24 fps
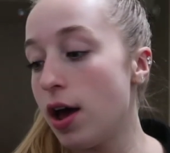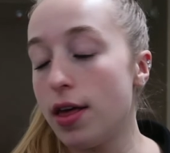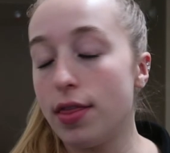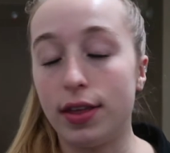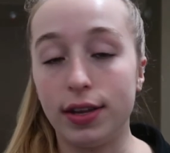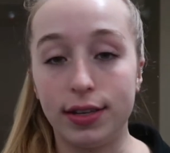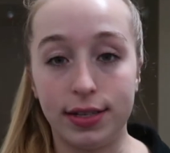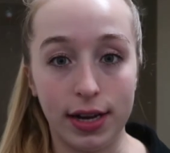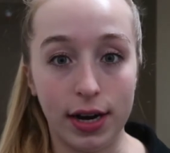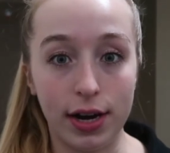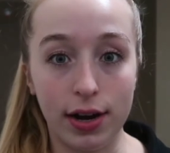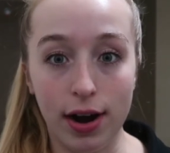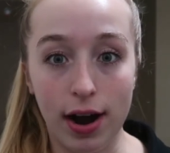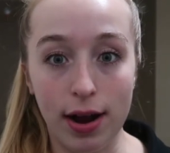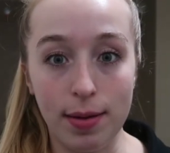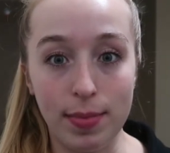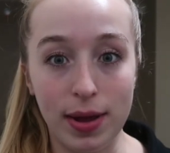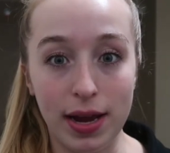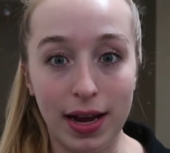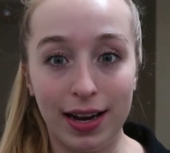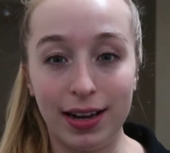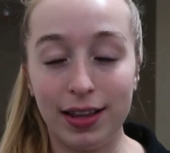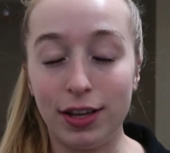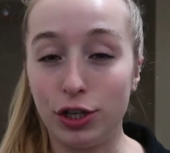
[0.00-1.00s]
The dinner I
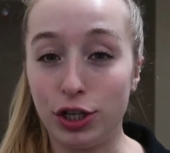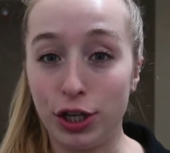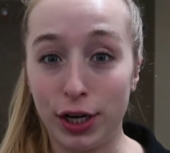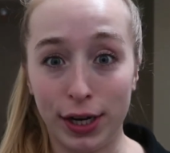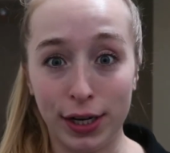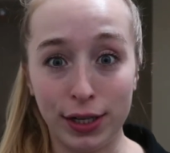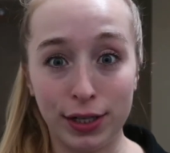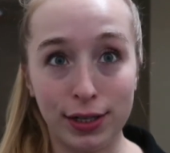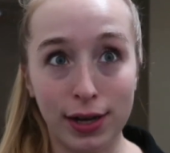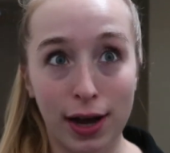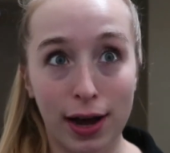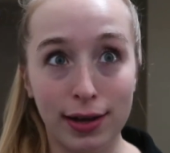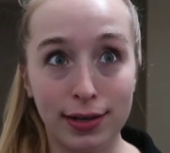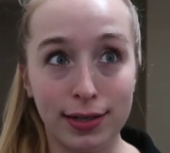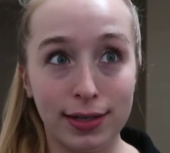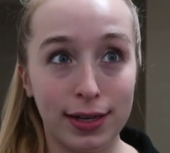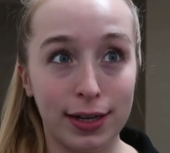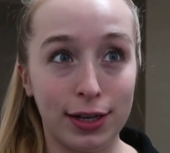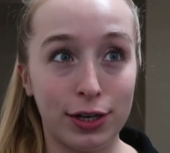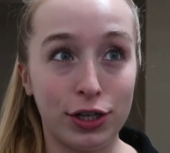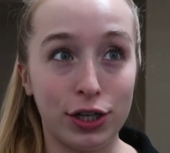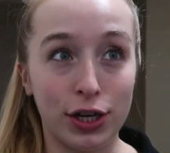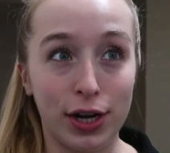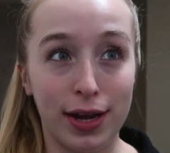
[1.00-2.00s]
made, the chicken
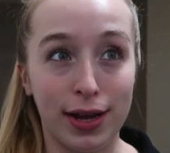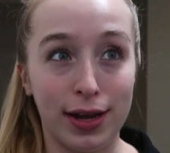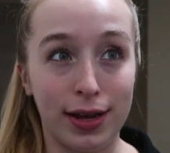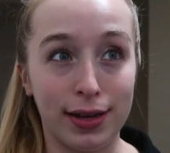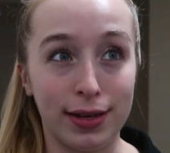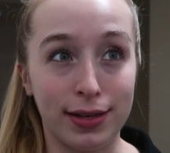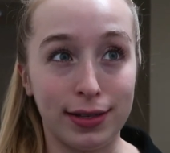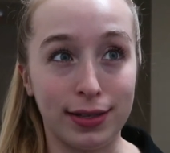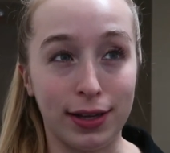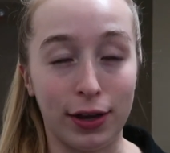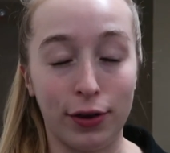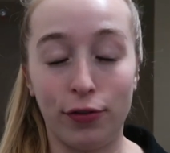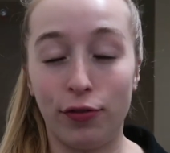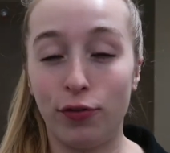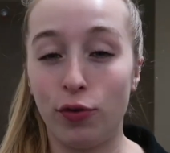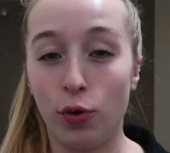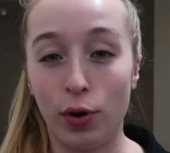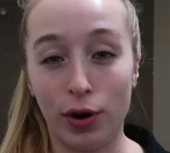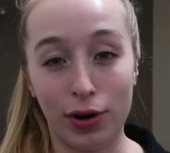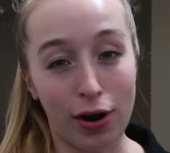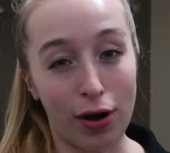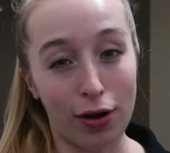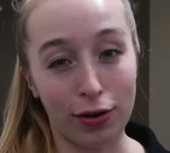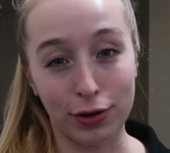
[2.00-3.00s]
sausage, is like
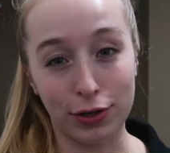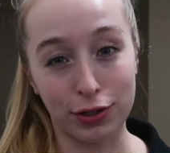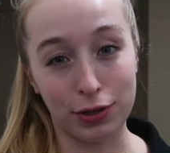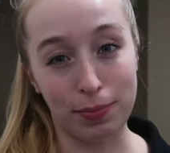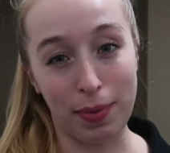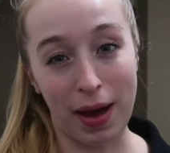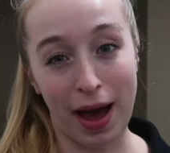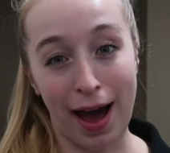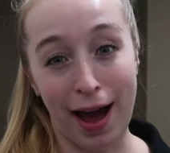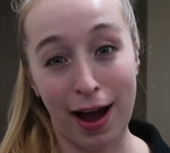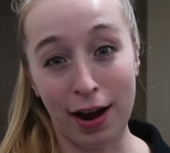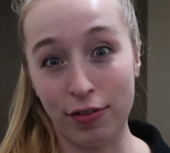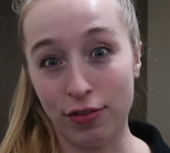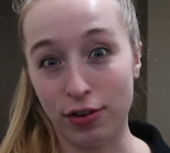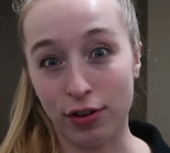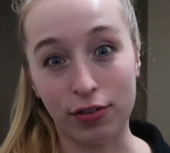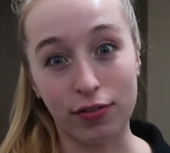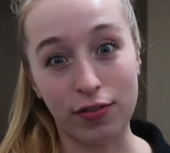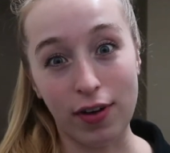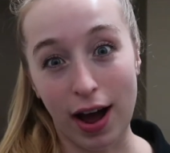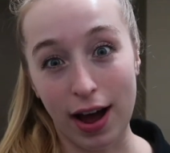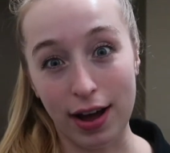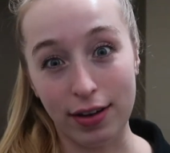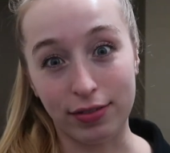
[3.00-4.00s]
$4 a pack for
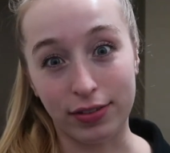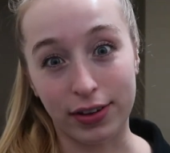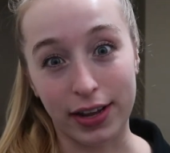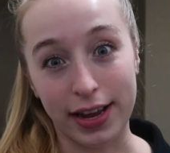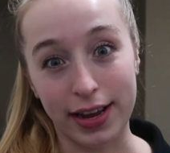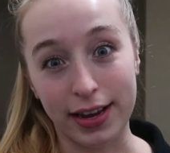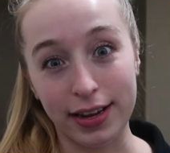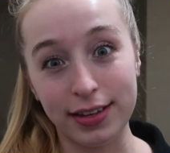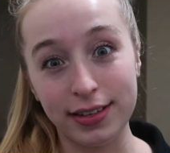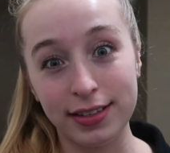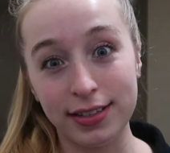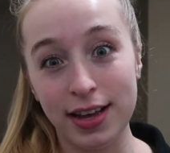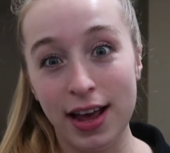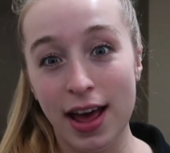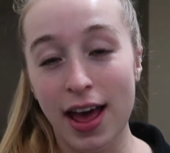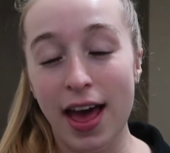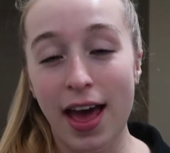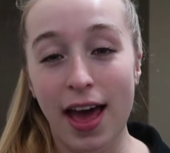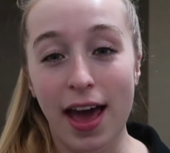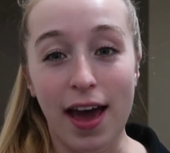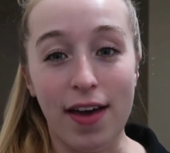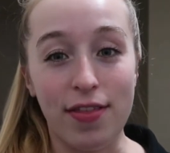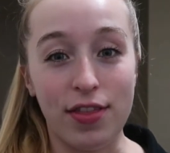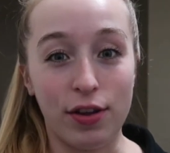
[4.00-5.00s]
5 links,
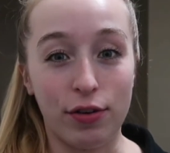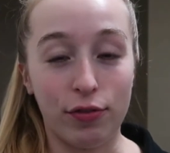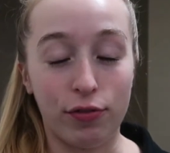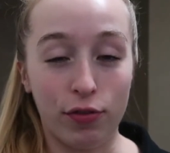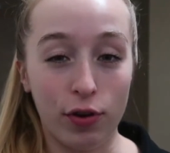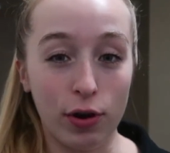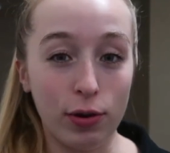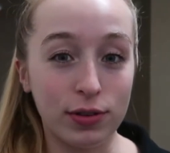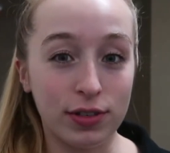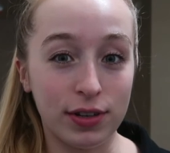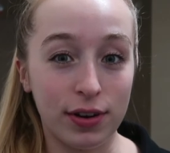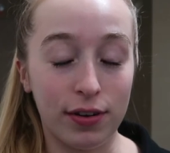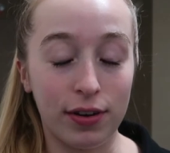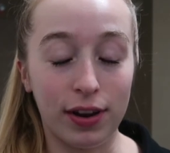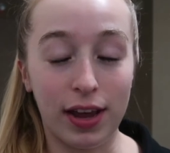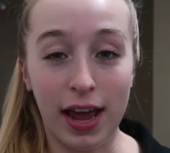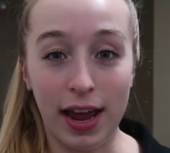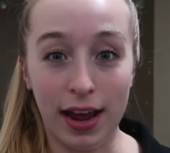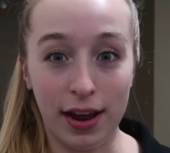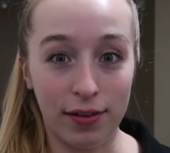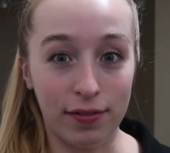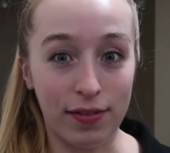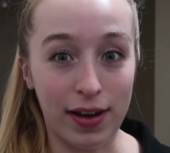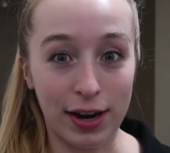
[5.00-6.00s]
and then frozen and
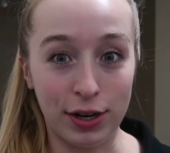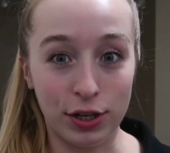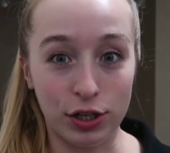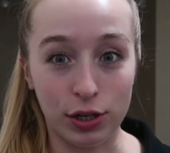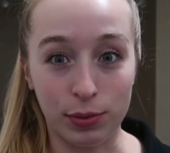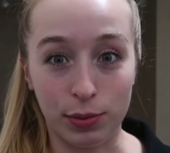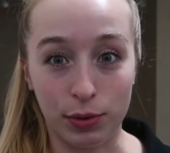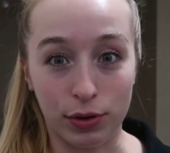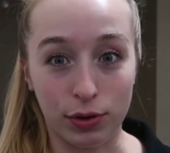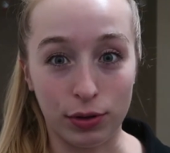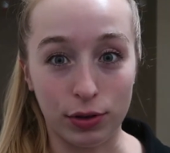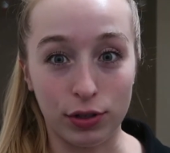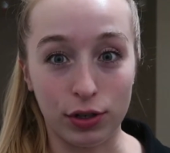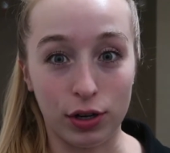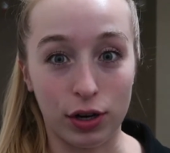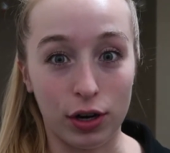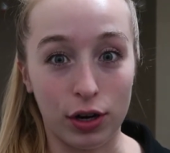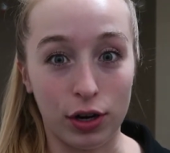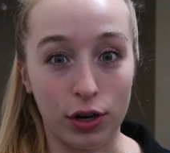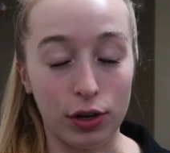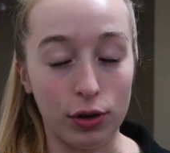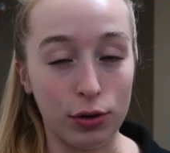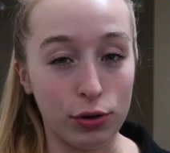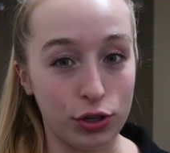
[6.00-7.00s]
canned vegetables
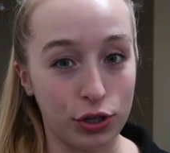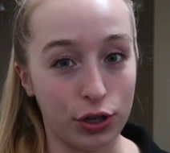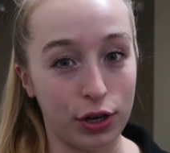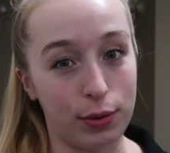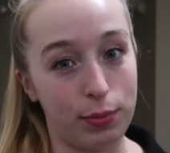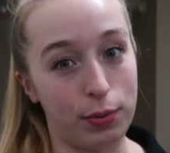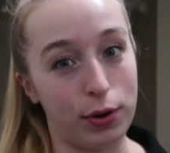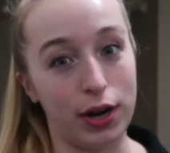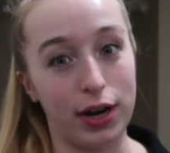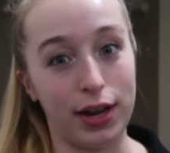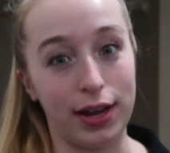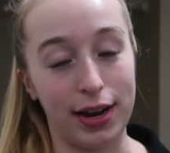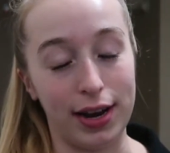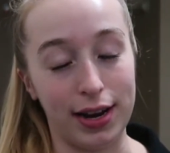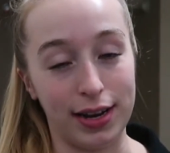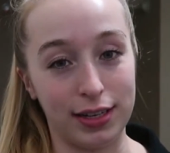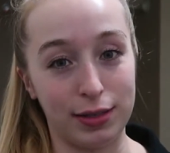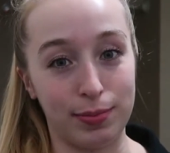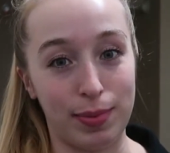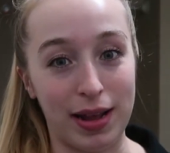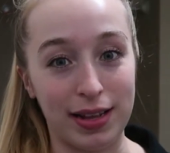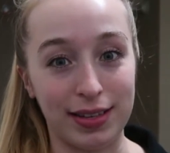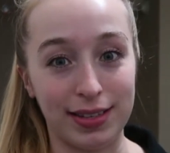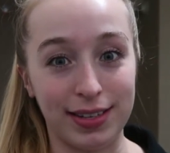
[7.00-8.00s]
are usually pretty
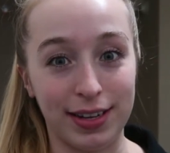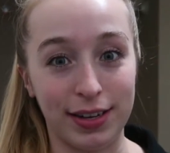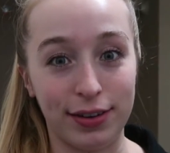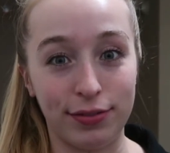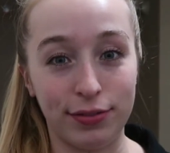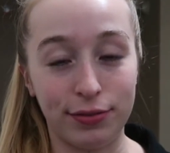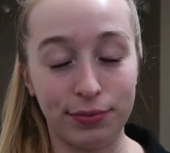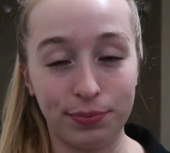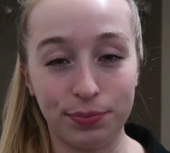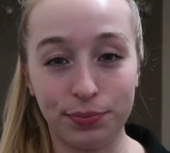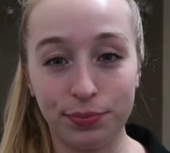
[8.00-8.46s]
inexpensive.